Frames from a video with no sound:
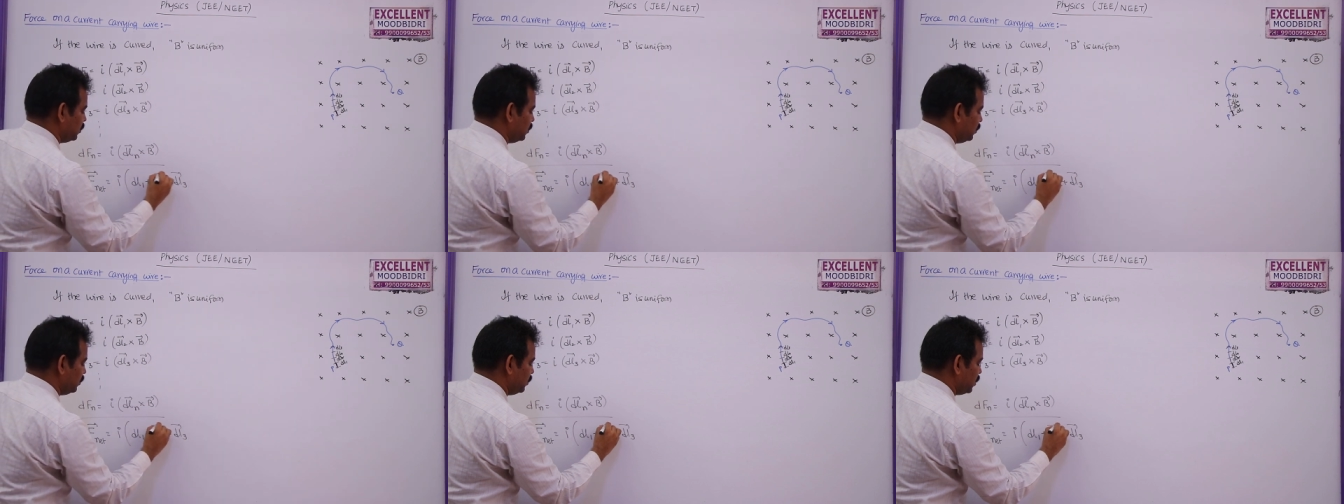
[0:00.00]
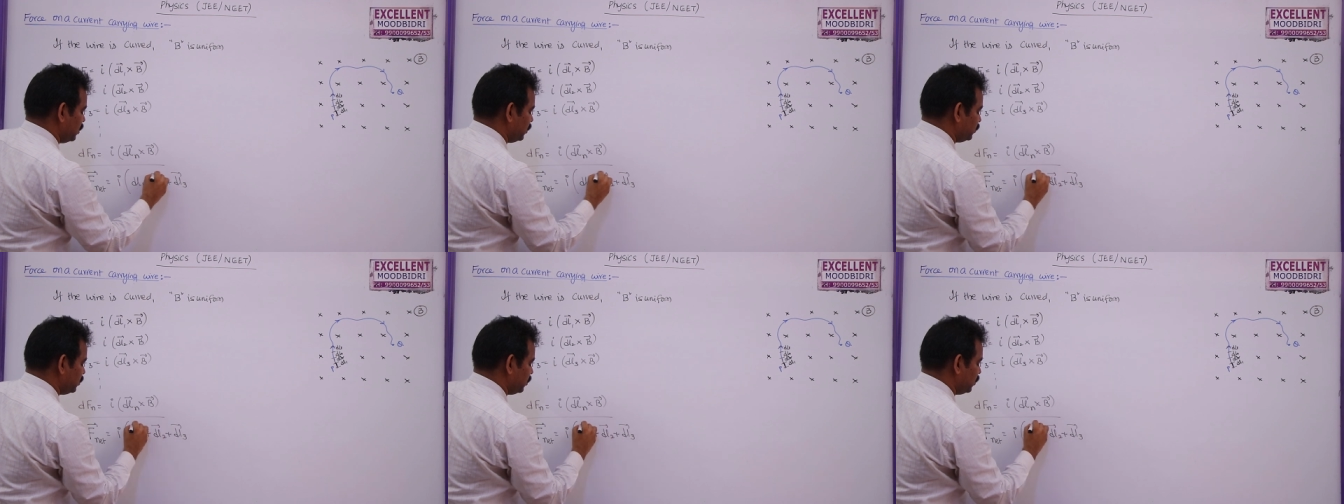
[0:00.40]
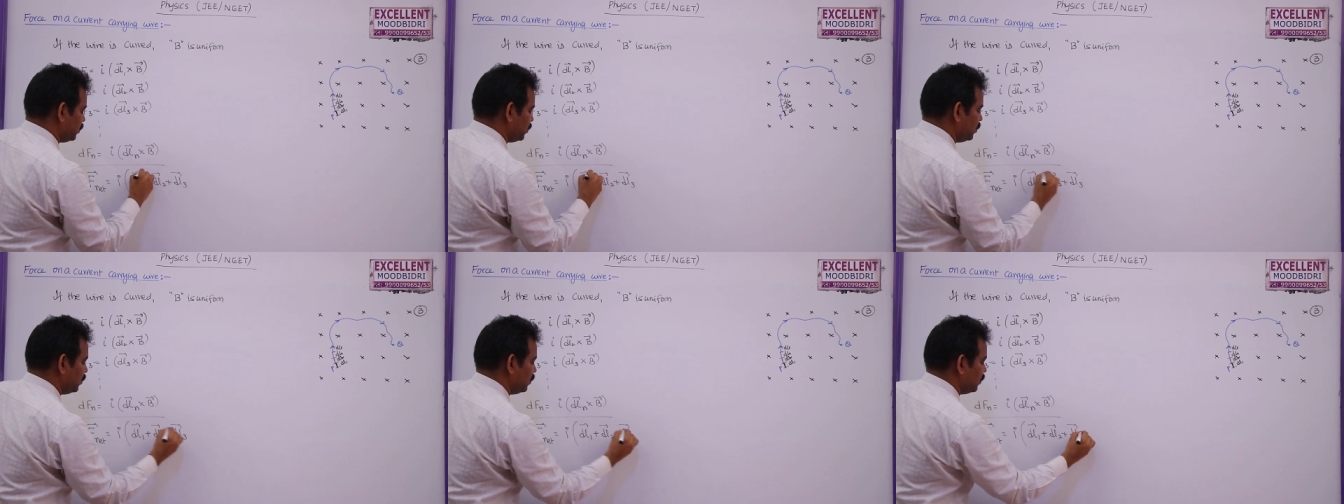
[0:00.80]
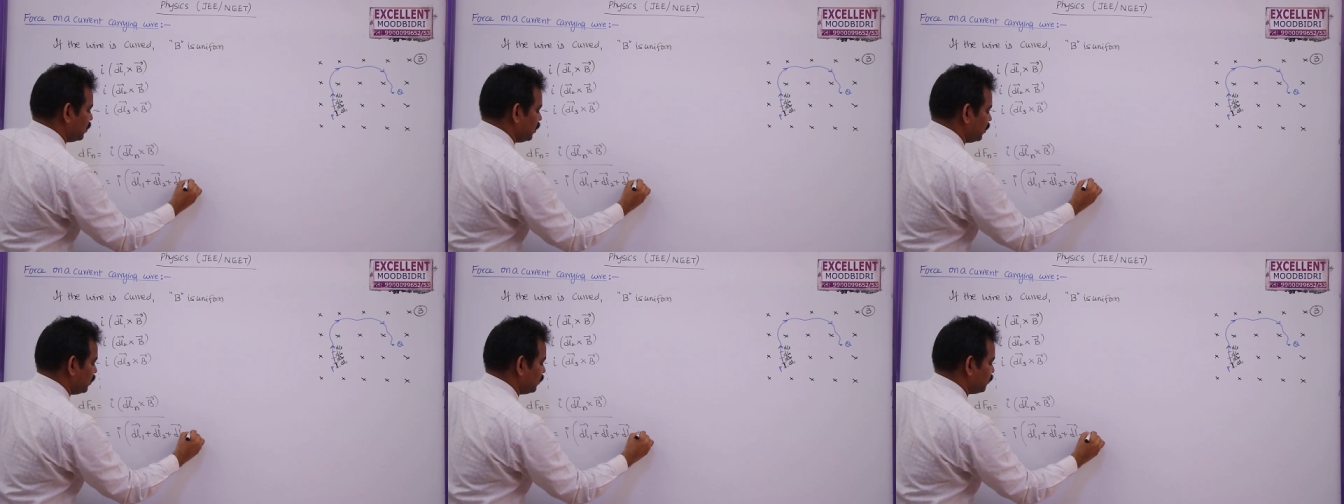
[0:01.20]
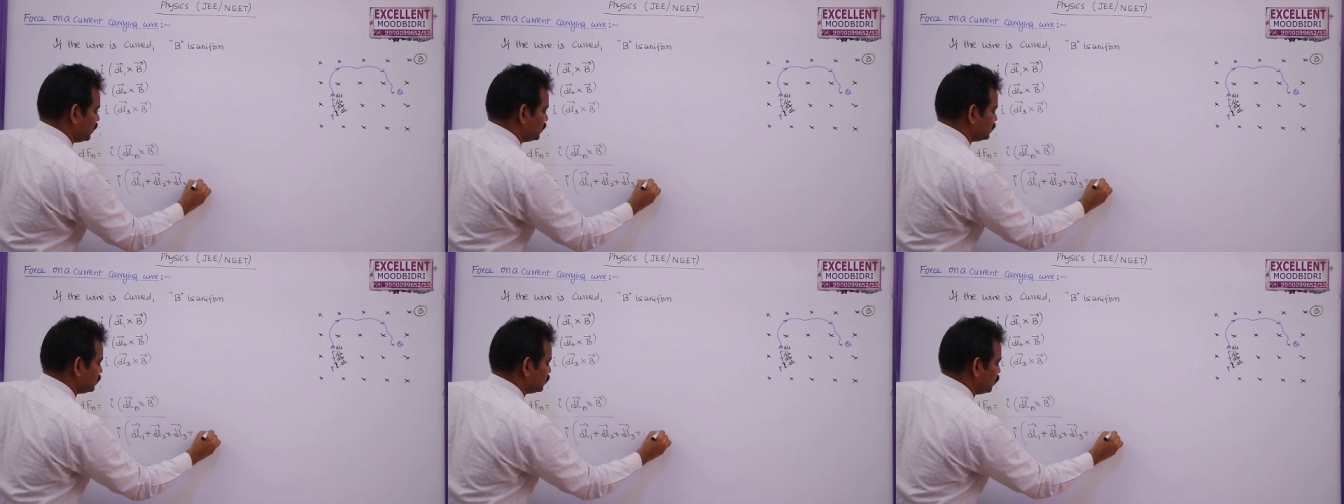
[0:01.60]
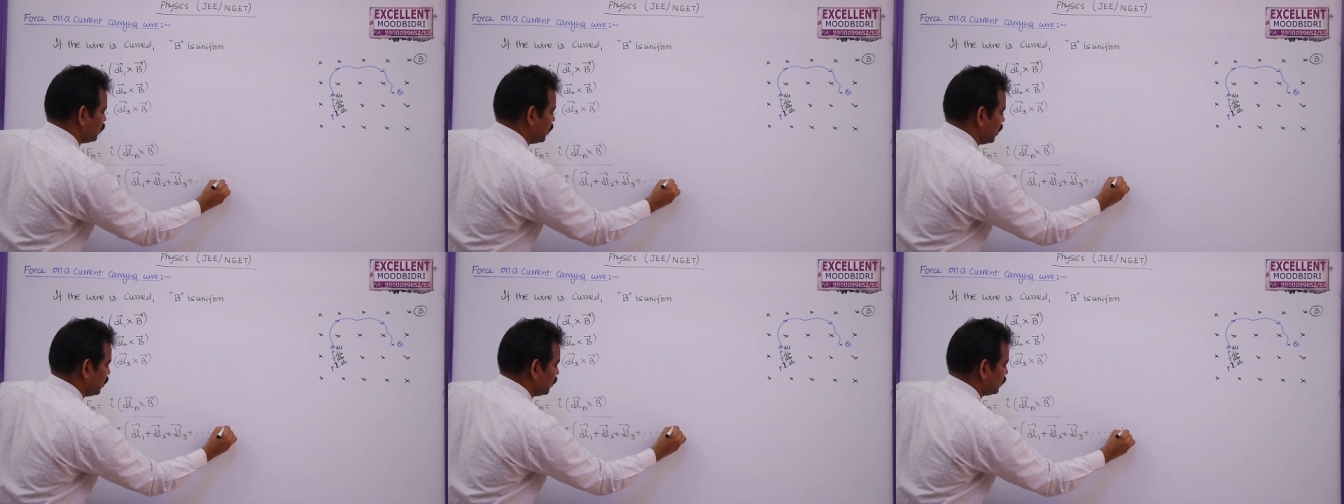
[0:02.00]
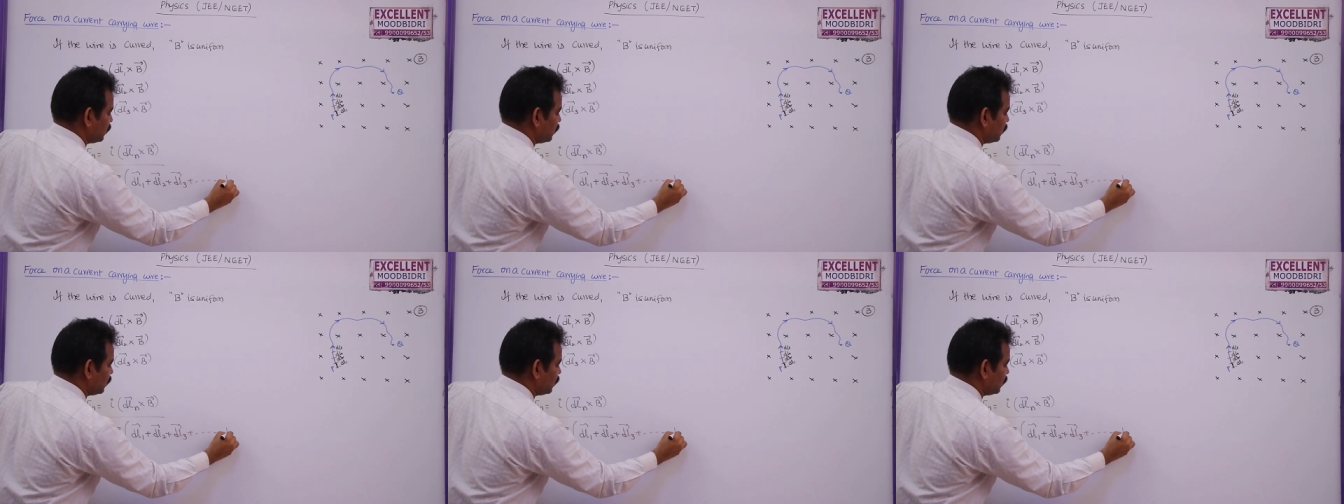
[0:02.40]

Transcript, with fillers: dl3 and plus so on